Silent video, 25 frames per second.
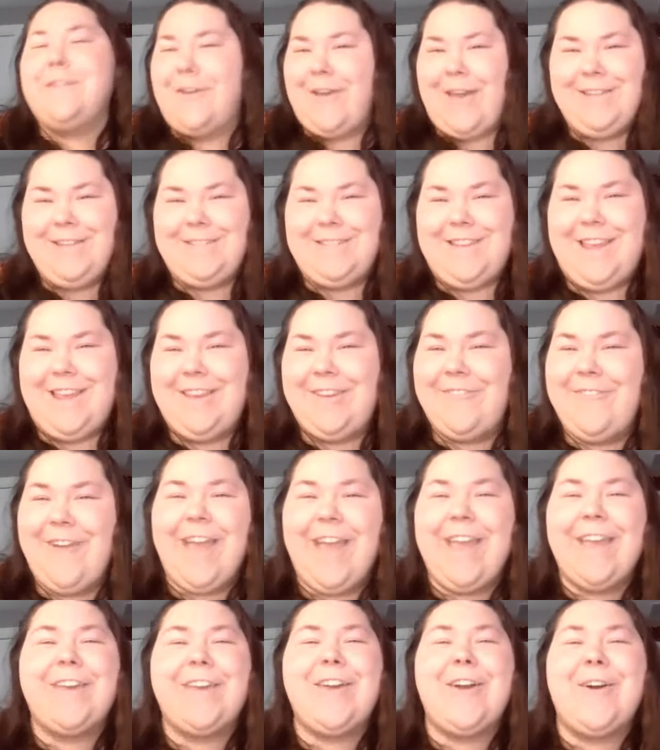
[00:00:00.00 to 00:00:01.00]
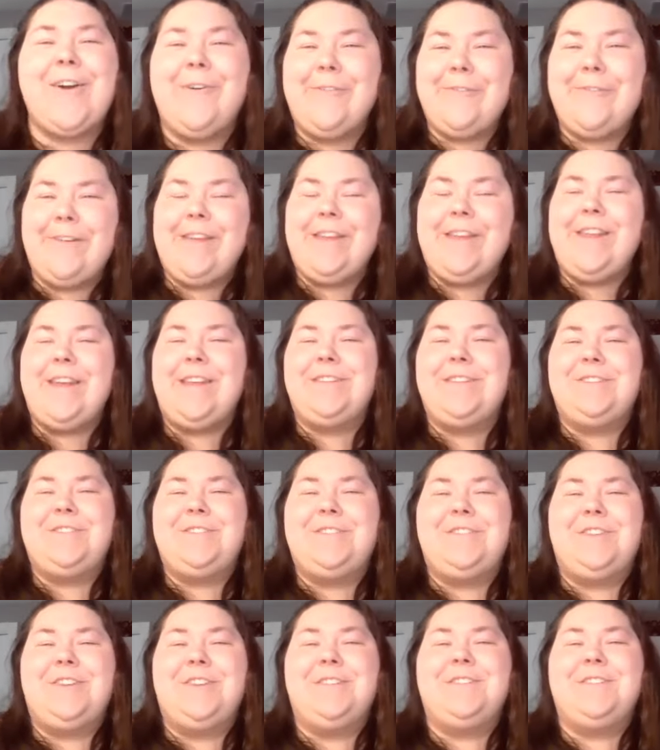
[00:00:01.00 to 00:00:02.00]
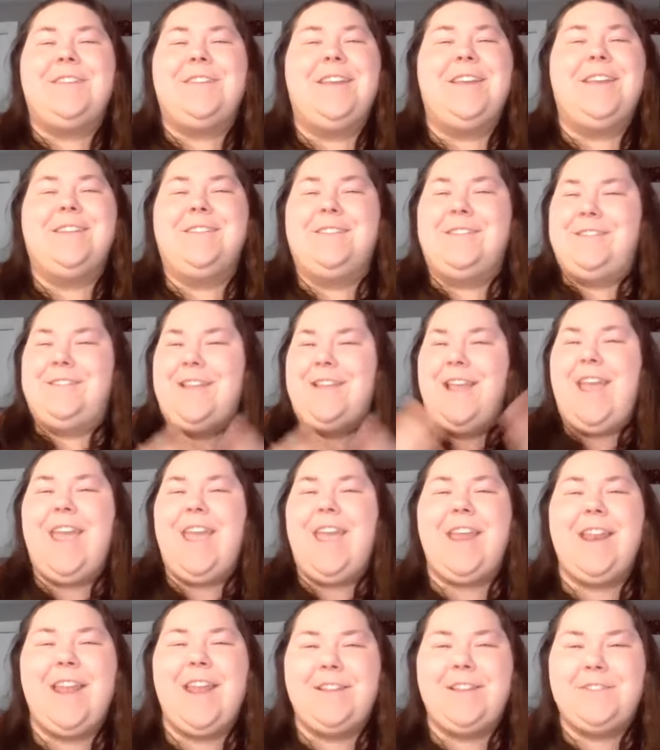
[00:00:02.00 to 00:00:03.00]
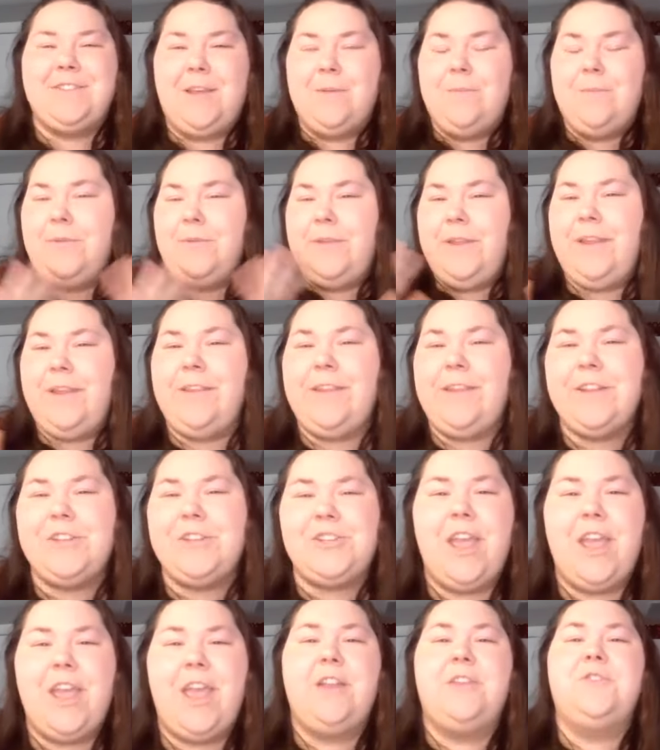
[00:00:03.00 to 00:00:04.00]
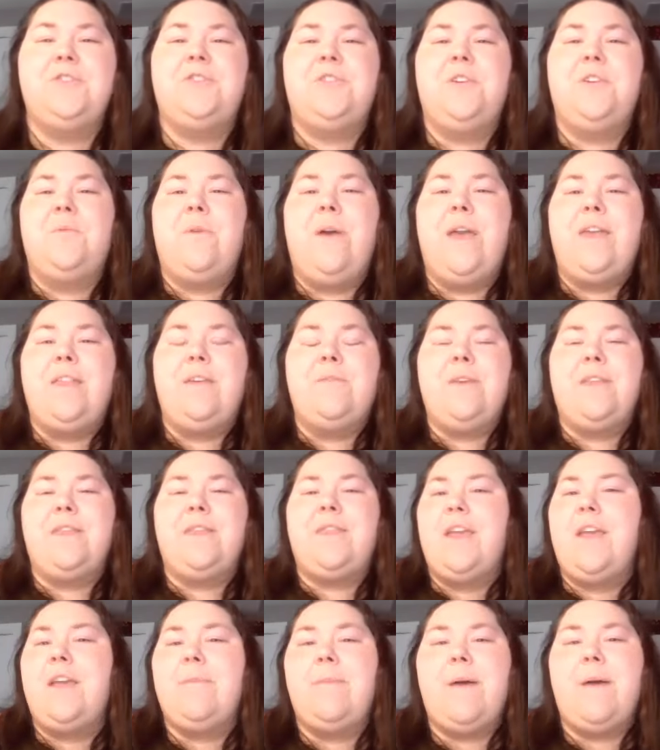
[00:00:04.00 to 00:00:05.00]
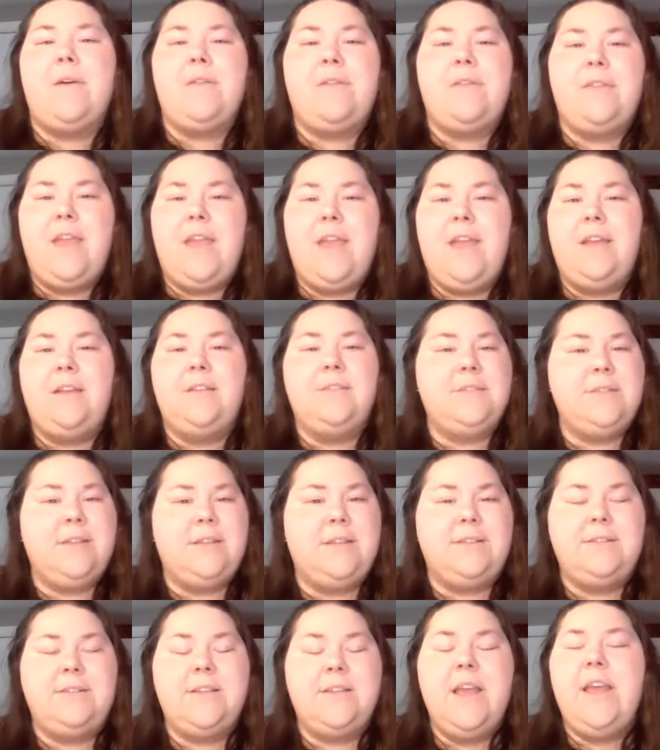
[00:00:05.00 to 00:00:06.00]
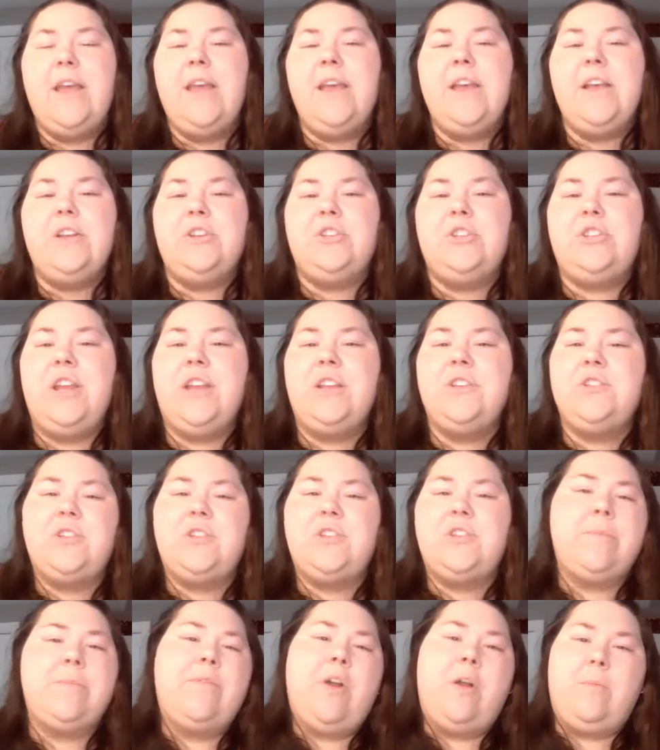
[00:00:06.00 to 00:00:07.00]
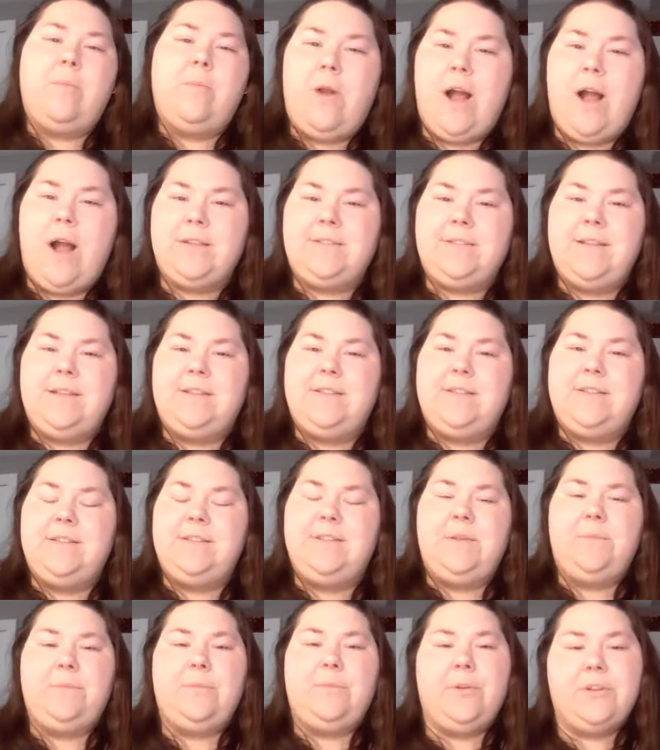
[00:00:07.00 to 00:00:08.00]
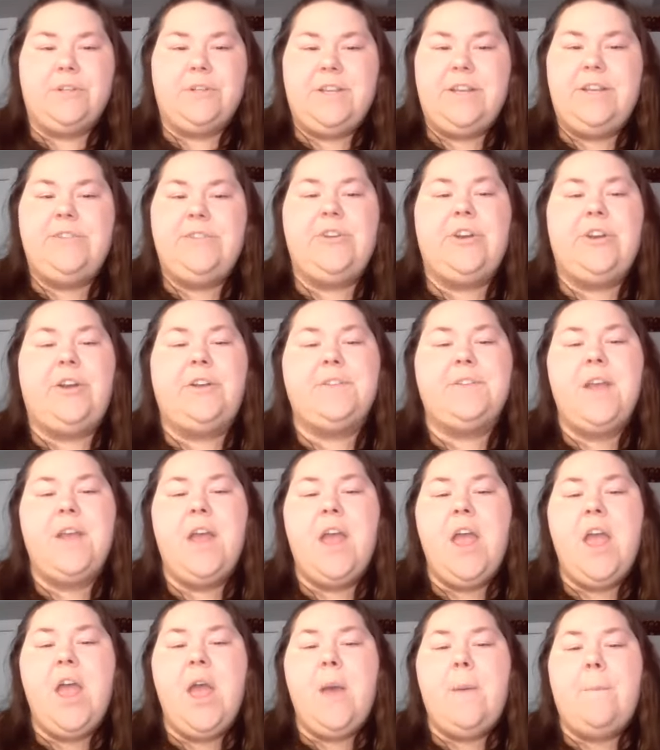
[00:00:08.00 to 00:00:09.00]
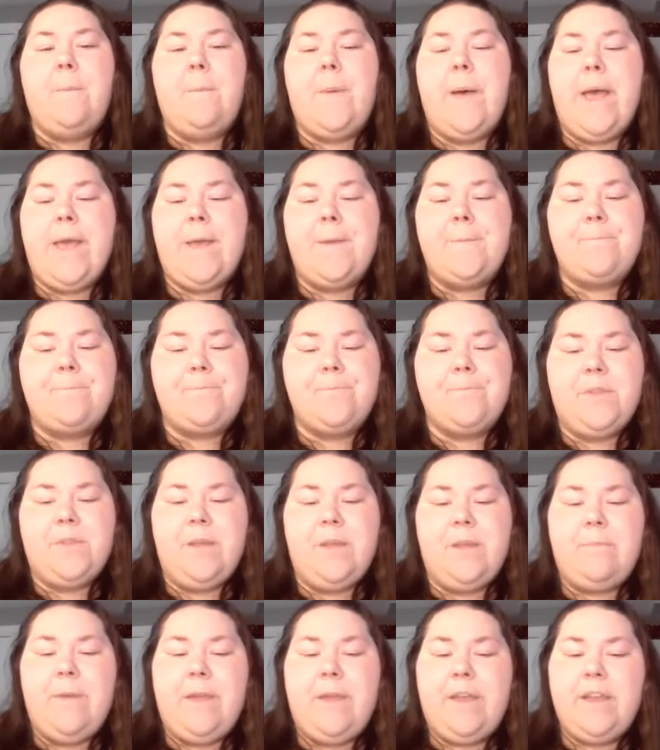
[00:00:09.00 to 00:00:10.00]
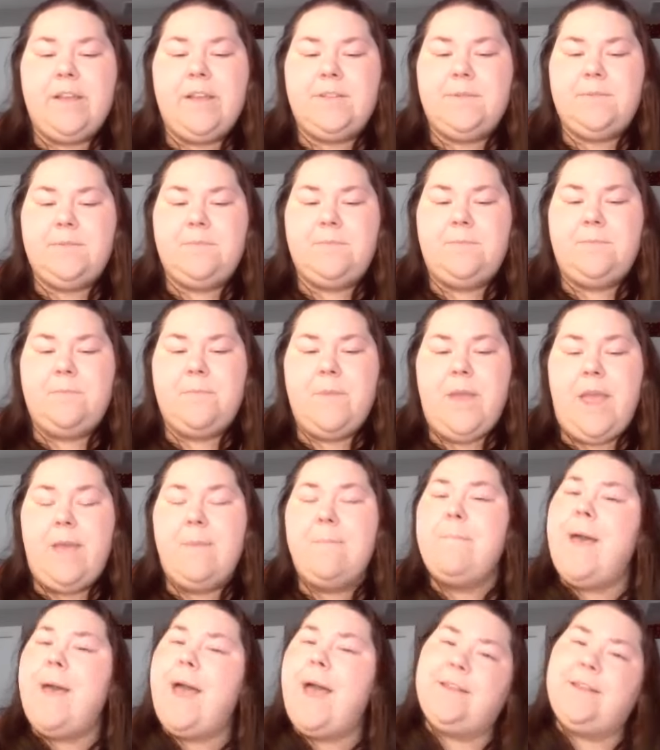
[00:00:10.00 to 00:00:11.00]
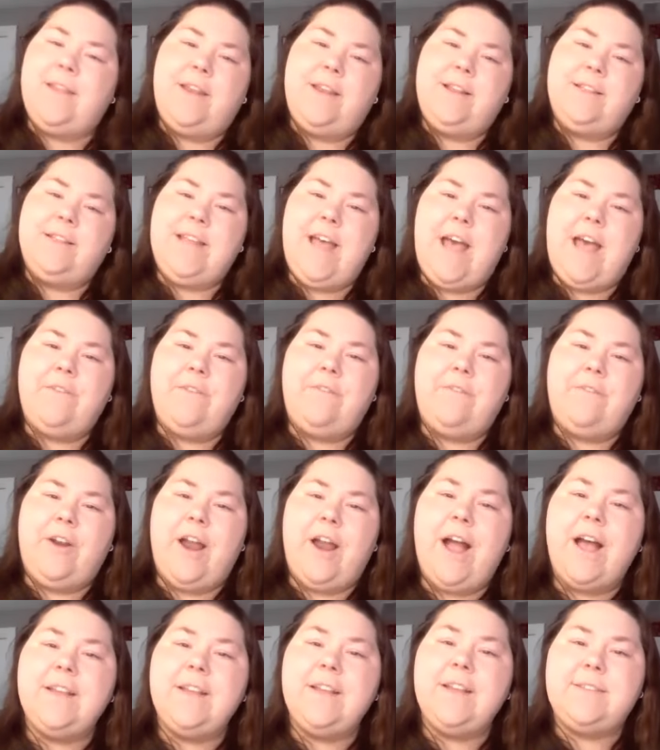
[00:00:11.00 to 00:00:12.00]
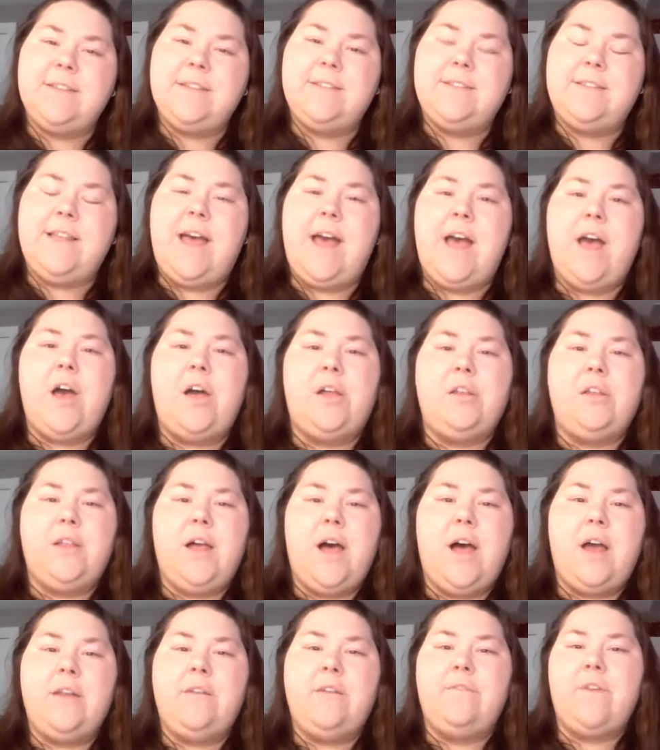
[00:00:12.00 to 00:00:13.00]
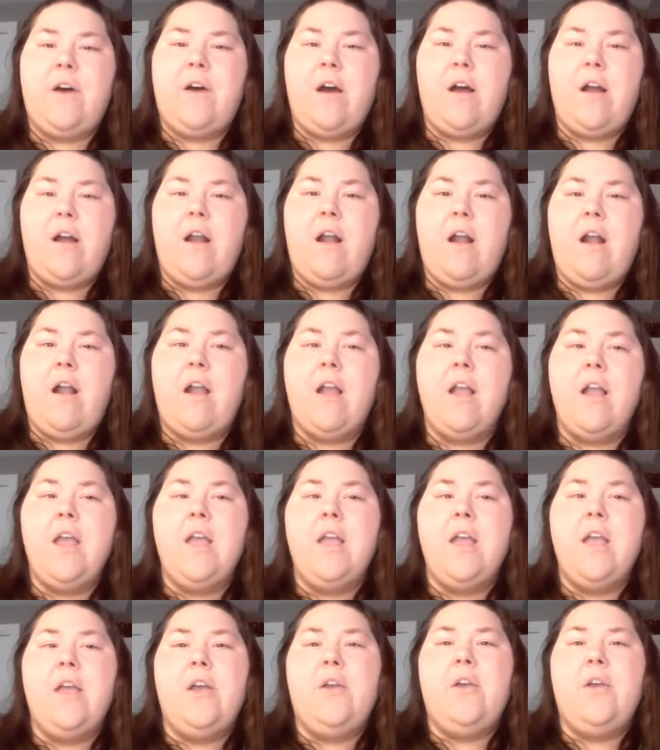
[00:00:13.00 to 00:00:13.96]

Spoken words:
is crazy, right? COVID is just insane. It's completely changed the way that we think about things. It's changed some of our processes and procedures. But the biggest impact that it's had for us is that a lot of our